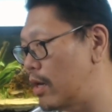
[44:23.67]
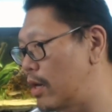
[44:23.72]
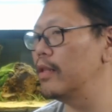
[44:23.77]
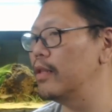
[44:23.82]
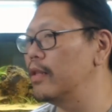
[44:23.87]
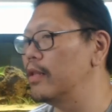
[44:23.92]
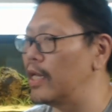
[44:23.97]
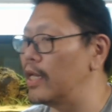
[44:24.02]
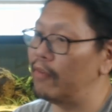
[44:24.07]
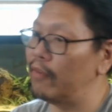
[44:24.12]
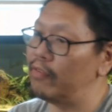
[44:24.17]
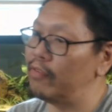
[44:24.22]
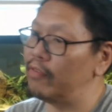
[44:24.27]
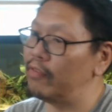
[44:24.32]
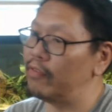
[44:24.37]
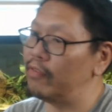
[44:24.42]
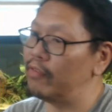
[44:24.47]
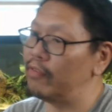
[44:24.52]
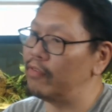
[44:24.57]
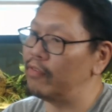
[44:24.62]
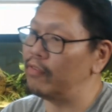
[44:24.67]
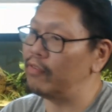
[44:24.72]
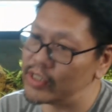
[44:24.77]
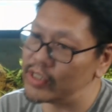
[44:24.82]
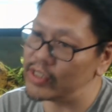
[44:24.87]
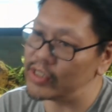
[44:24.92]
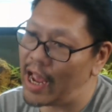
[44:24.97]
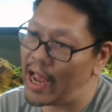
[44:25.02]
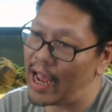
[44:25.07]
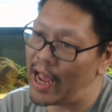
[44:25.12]
Then I have an excuse to
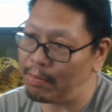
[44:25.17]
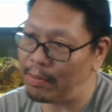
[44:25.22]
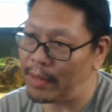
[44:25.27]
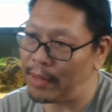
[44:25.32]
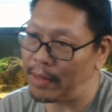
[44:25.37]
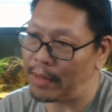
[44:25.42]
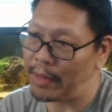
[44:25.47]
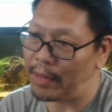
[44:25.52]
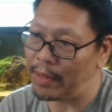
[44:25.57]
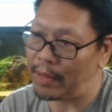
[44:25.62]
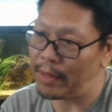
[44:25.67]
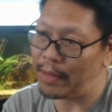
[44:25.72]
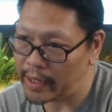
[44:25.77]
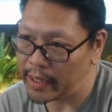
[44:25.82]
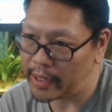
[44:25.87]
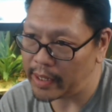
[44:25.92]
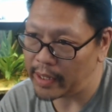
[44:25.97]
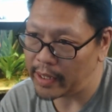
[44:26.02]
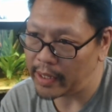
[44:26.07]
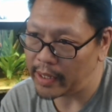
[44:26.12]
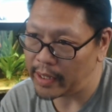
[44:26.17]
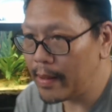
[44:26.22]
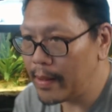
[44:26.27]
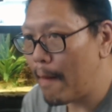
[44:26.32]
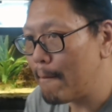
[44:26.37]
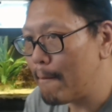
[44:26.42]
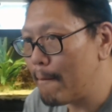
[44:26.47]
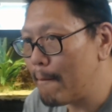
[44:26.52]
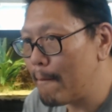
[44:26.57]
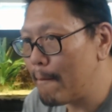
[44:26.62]
not have a planted tank.
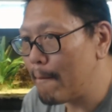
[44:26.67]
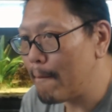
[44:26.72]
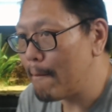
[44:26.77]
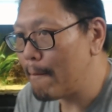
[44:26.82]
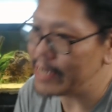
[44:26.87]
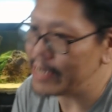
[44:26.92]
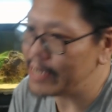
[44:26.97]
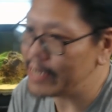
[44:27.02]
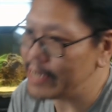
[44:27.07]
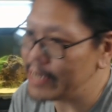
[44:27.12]
But